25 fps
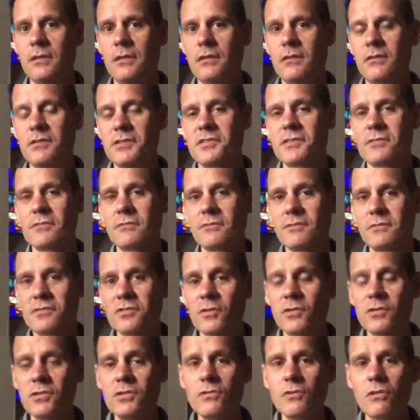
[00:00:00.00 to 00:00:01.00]

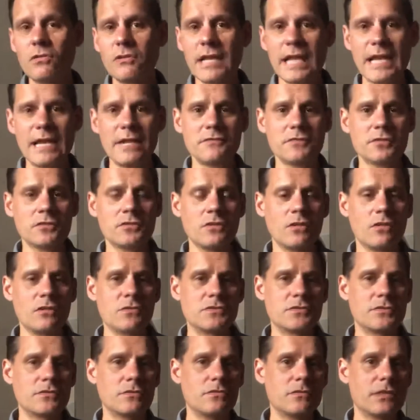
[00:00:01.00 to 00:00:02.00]
So you don't have to go
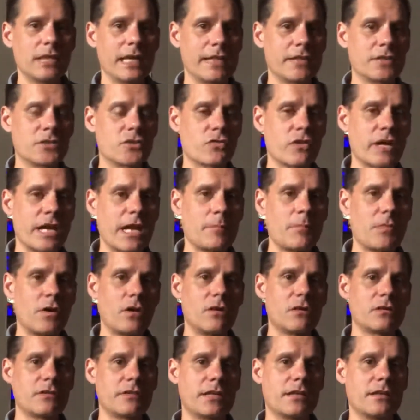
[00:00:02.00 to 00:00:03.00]
to that
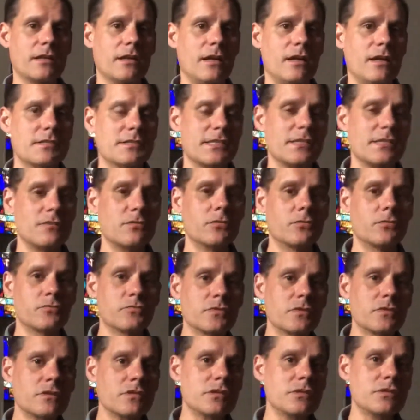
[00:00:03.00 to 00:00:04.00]
grandma or that auntie who
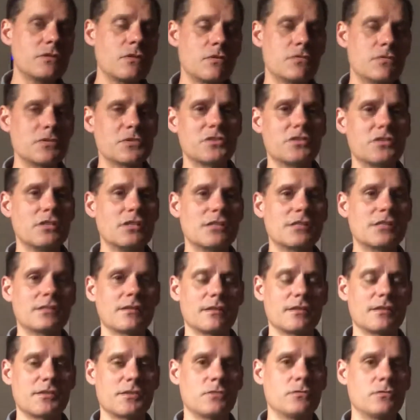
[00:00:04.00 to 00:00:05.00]
really knows
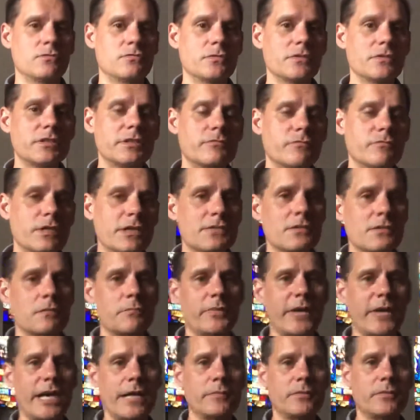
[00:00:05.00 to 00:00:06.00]
Jesus, who really reads her
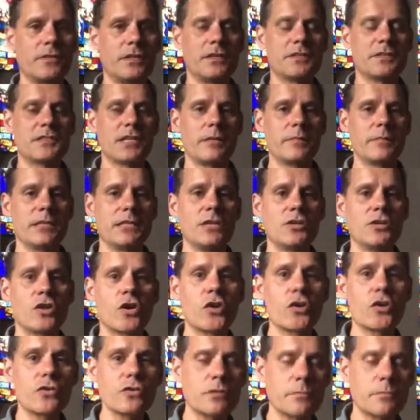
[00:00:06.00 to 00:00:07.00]
Bible all the time, and get
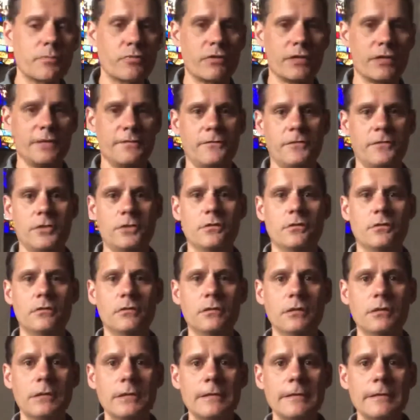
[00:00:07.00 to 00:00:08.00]
her to pray for you.
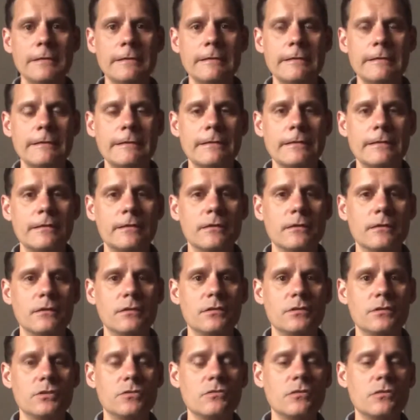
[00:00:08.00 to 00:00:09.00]

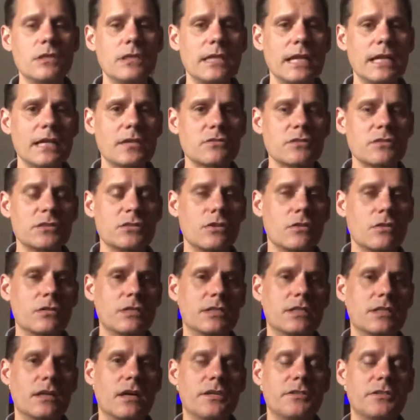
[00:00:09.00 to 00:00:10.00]
You can actually go to
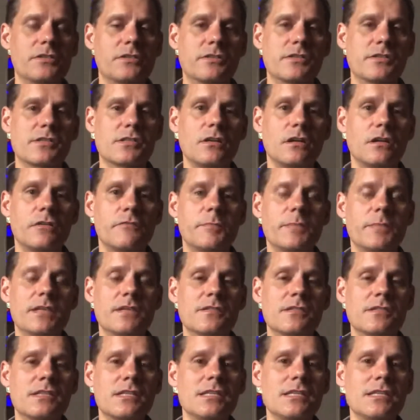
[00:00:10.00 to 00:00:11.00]
God yourself
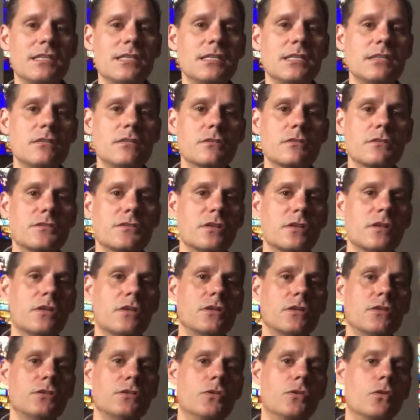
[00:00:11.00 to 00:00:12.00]
because he hears
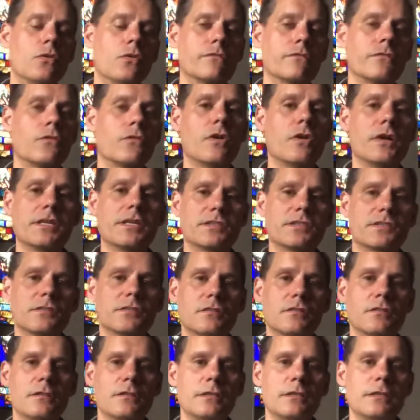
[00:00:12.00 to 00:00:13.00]
your voice.
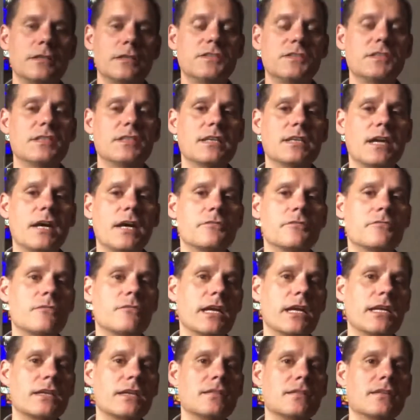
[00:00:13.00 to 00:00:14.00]
You see, God
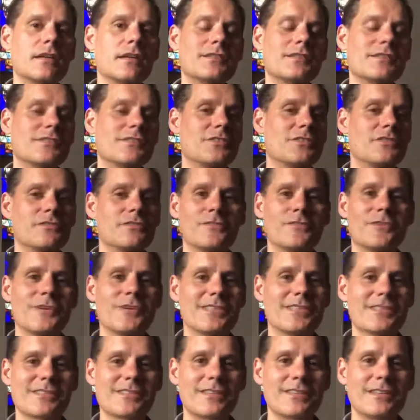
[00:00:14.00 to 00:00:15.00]
recognizes your
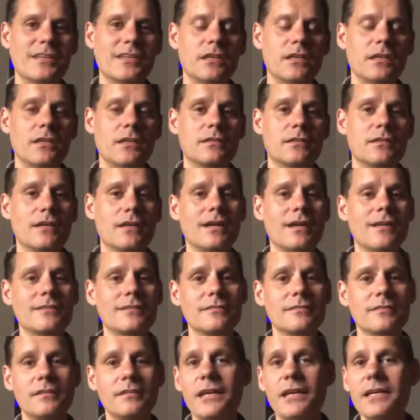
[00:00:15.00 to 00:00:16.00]
voice. God
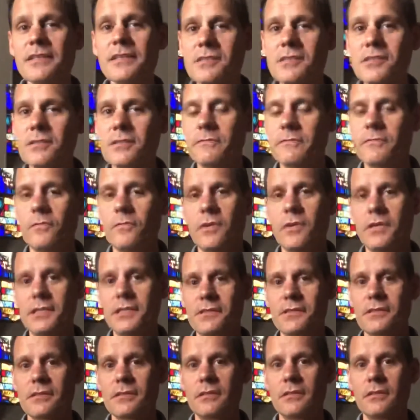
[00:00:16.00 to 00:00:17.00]
likes your
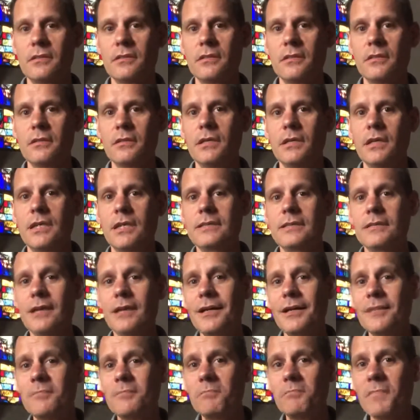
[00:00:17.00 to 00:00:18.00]
voice. And
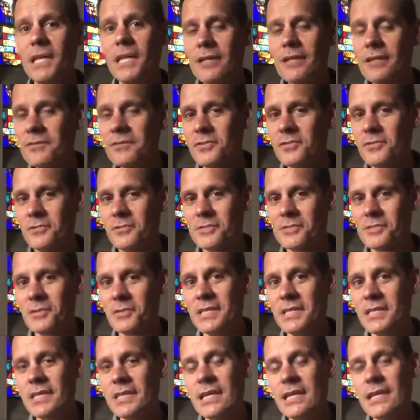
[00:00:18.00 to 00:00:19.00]
God made you. So
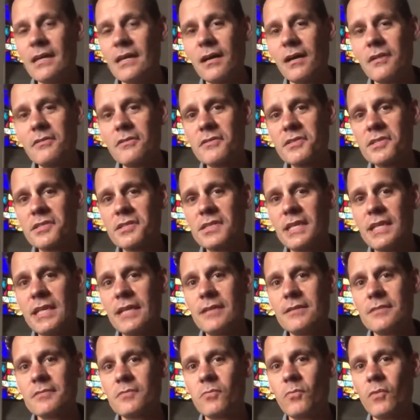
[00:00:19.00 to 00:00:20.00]
he
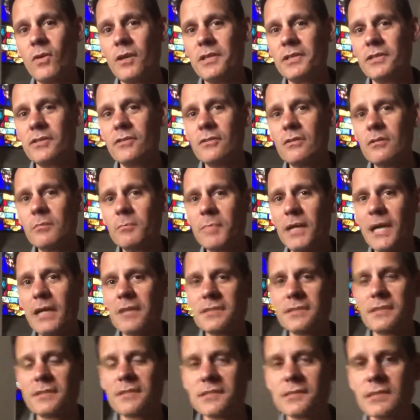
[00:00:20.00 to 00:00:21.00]
understands what you're about
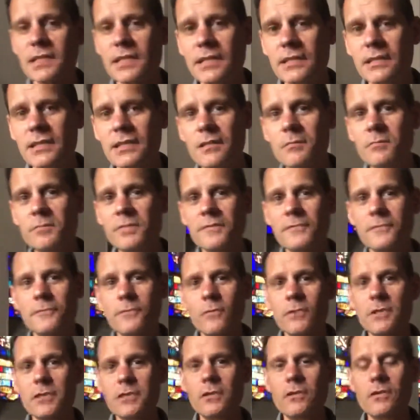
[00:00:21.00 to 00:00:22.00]
to say to him
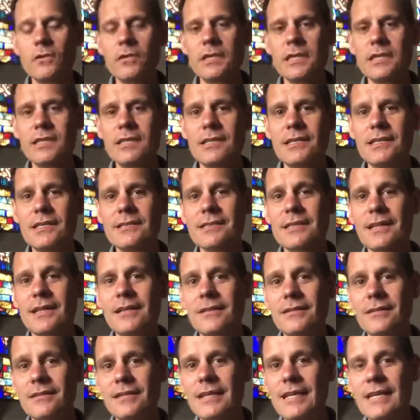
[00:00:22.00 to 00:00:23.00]
before you know it. He's kind
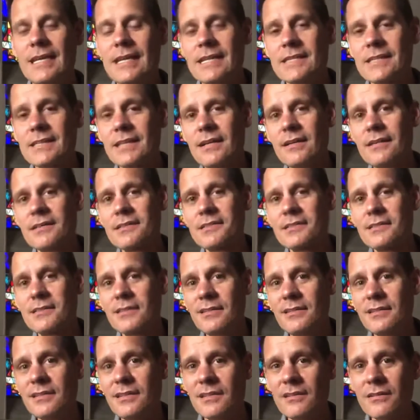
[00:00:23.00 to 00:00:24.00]
of
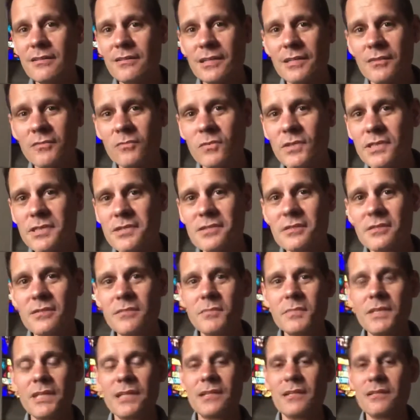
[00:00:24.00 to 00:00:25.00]
sitting there in
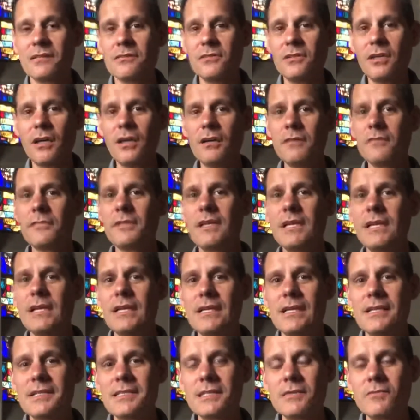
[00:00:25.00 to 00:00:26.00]
wisdom and in love
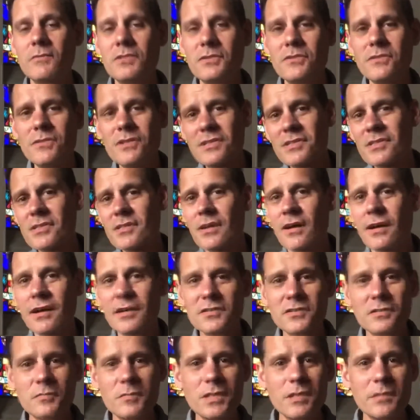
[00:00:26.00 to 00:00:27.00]
and saying, would you just
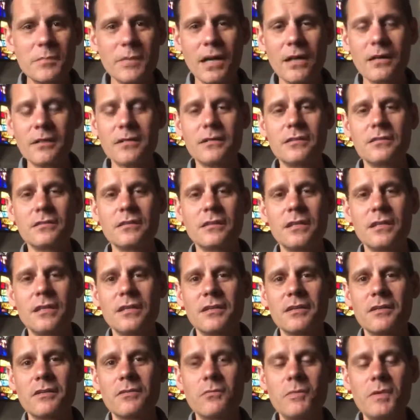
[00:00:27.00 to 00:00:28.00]
talk to me about it?
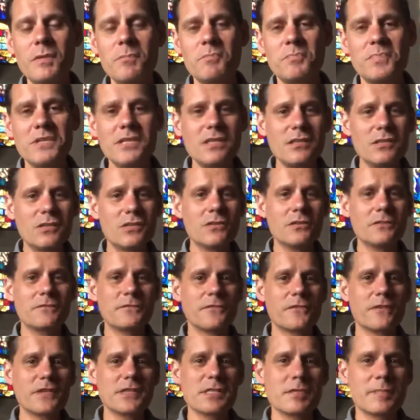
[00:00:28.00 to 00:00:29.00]
Could we be good
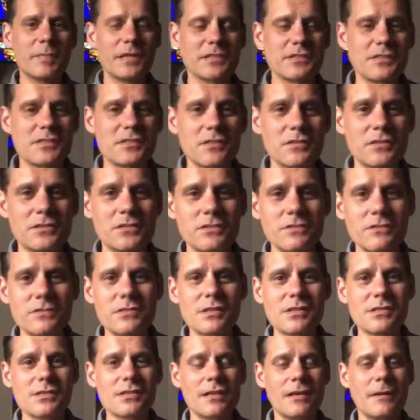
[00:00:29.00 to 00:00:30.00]
friends about this? Could you
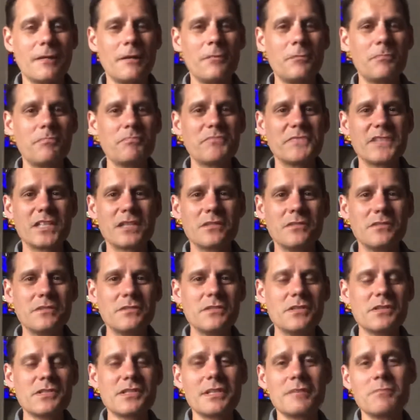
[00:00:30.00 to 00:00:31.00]
just help? Could you
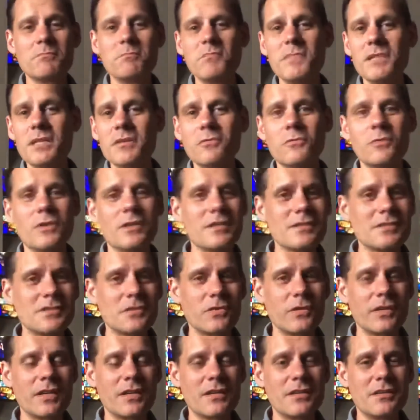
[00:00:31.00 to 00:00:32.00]
just admit what is
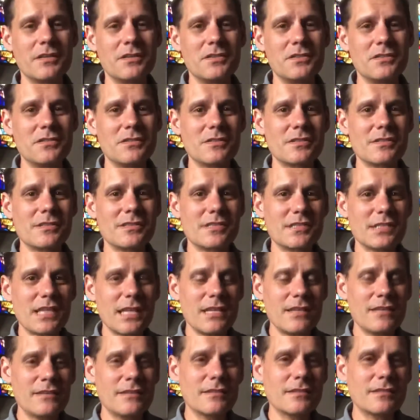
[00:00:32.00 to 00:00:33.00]
going on? Could you just
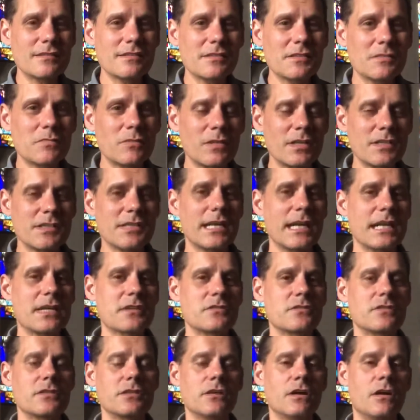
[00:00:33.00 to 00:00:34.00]
say this is what is
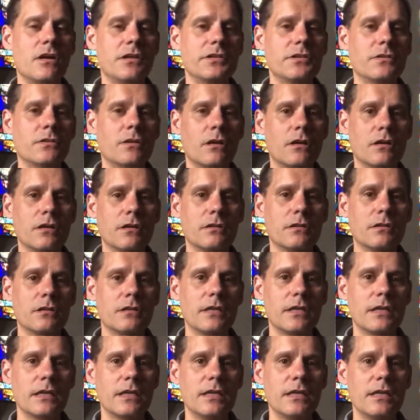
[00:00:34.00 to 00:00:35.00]
actually on your heart?
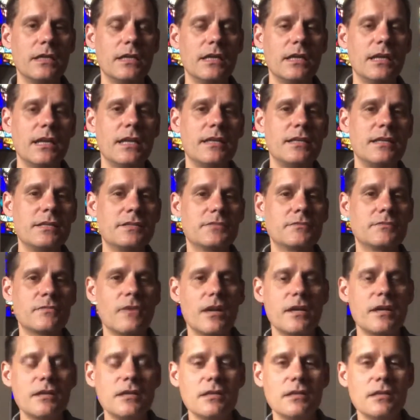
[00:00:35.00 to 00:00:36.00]
And he's
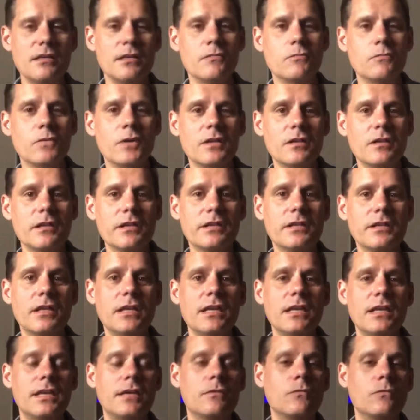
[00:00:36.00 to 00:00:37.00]
ready and willing
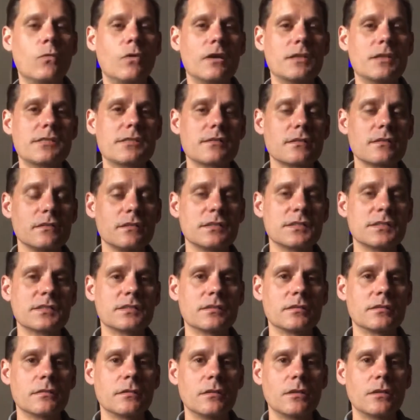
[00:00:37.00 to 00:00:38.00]
and wants to listen.